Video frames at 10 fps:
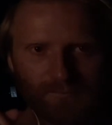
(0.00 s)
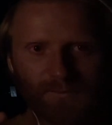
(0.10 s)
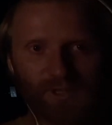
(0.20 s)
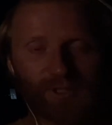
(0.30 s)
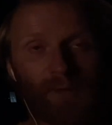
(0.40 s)

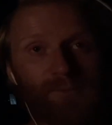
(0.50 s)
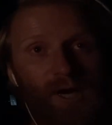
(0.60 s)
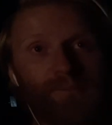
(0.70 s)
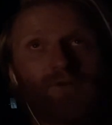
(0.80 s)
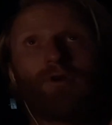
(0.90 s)

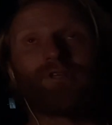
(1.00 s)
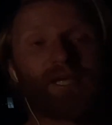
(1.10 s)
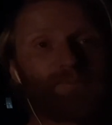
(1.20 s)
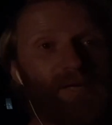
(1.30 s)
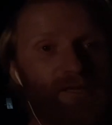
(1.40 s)
Sometimes it grows
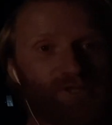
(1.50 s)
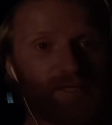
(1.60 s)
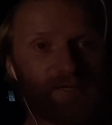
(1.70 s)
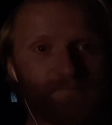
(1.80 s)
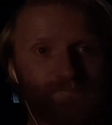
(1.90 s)

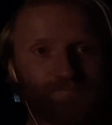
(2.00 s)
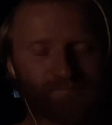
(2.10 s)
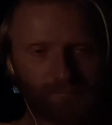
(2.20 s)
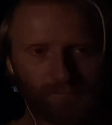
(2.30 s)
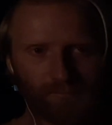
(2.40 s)
exponentially,
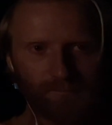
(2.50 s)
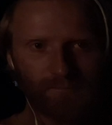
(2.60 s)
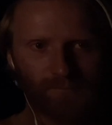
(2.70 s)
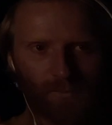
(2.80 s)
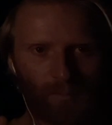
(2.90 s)

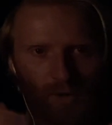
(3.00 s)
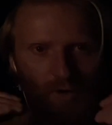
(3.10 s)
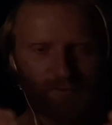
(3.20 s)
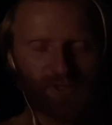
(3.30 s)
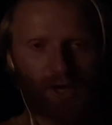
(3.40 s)
but
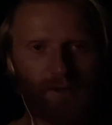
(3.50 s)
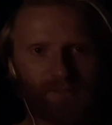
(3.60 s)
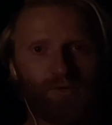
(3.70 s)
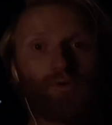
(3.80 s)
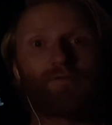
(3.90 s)
oftentimes
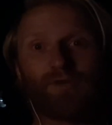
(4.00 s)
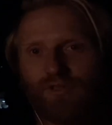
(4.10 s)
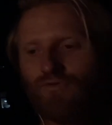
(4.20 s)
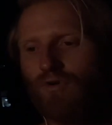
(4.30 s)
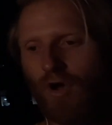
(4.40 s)
in order for it to
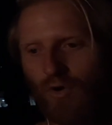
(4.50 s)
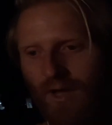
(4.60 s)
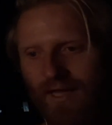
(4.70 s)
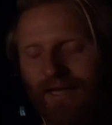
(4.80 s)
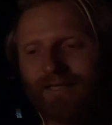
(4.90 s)
grow, it
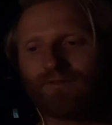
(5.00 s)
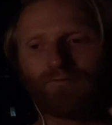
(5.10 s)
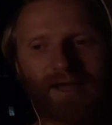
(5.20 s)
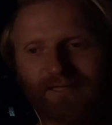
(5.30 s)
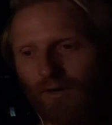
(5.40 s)
has to
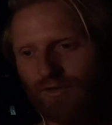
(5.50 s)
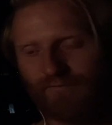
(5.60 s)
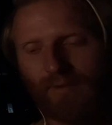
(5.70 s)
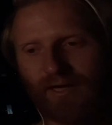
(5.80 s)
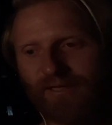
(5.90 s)
raise a lot of
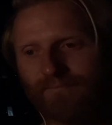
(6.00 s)
money.